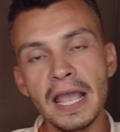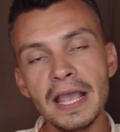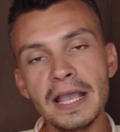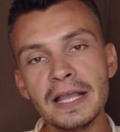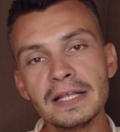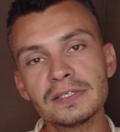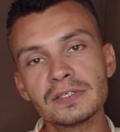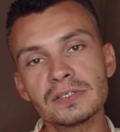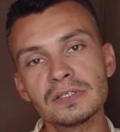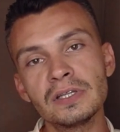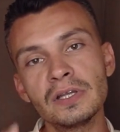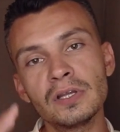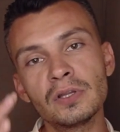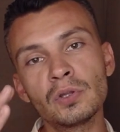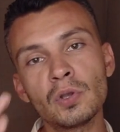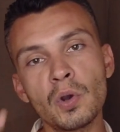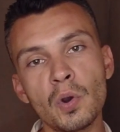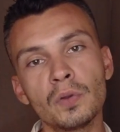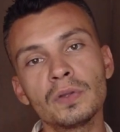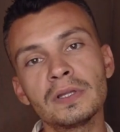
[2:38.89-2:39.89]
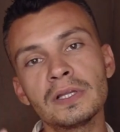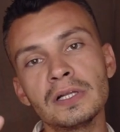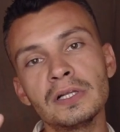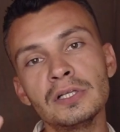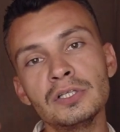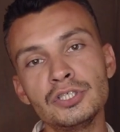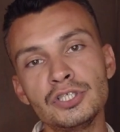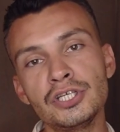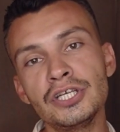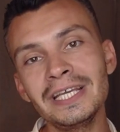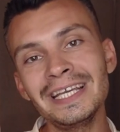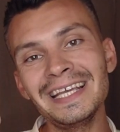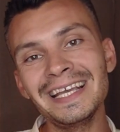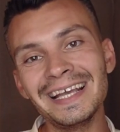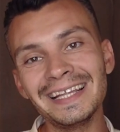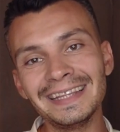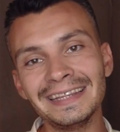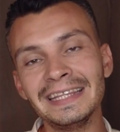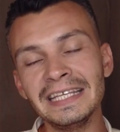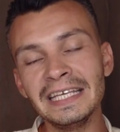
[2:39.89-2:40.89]
it's the total
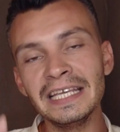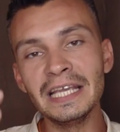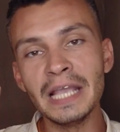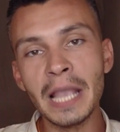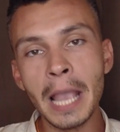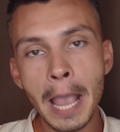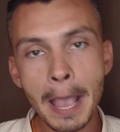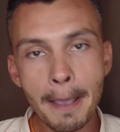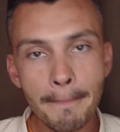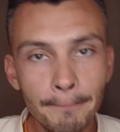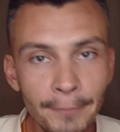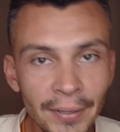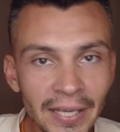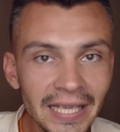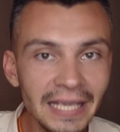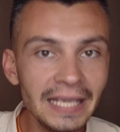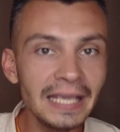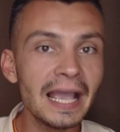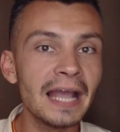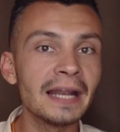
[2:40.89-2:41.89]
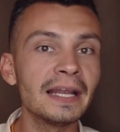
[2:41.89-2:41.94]
GDP.